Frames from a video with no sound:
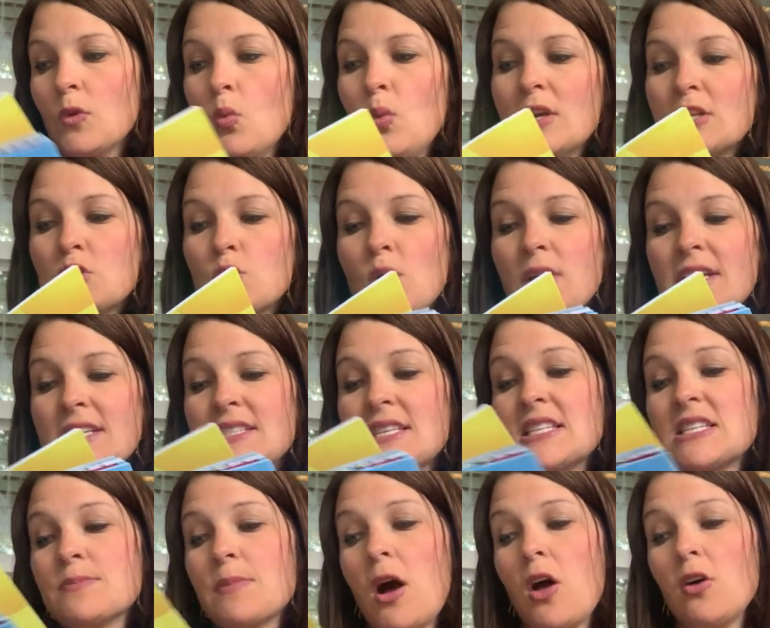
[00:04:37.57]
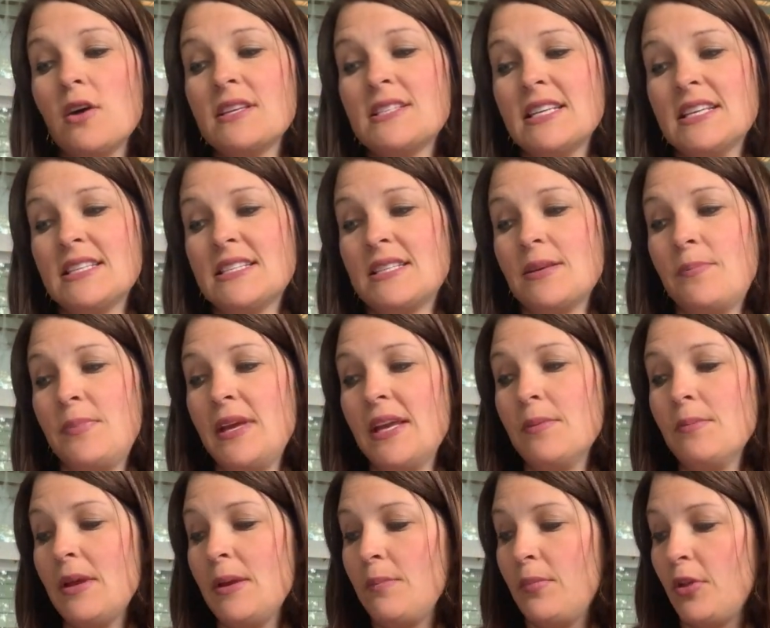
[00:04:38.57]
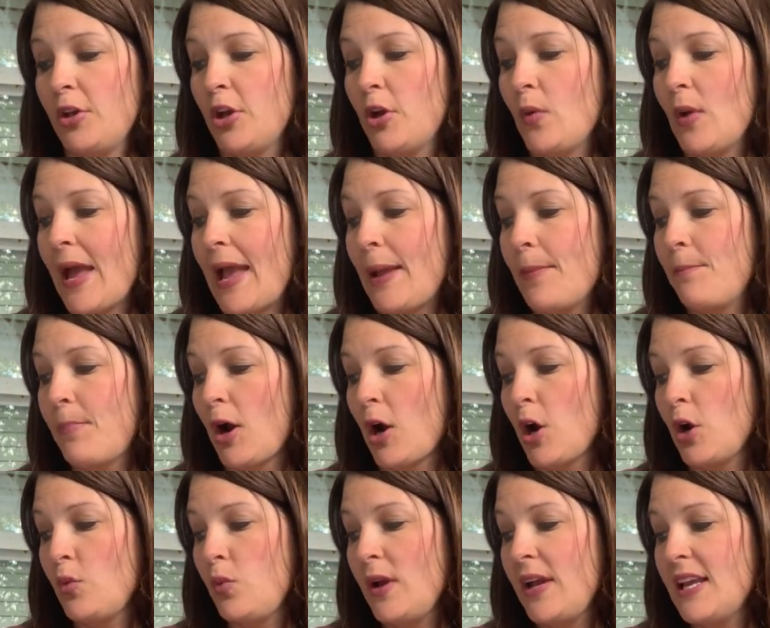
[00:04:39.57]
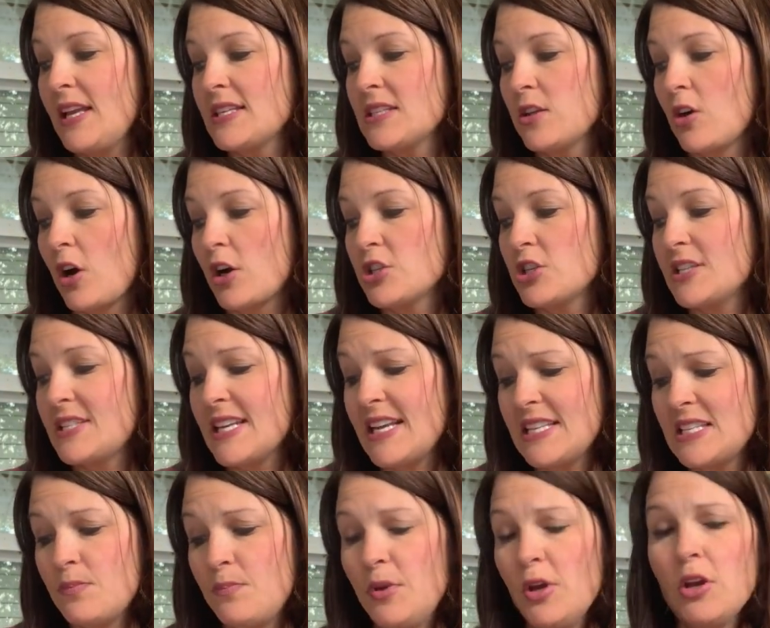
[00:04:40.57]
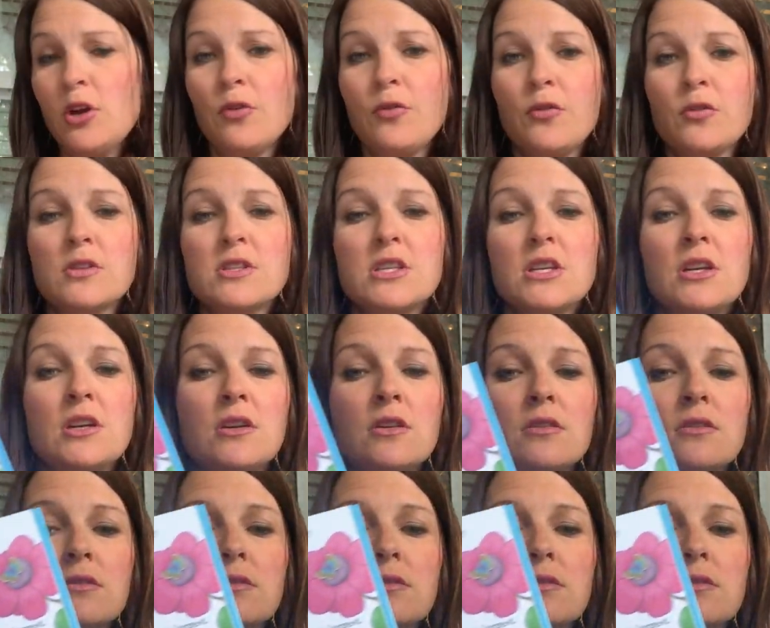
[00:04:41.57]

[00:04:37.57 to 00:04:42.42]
Which one is the smallest? It's the pygmy blue. A bird wing is largest. It's beautiful too.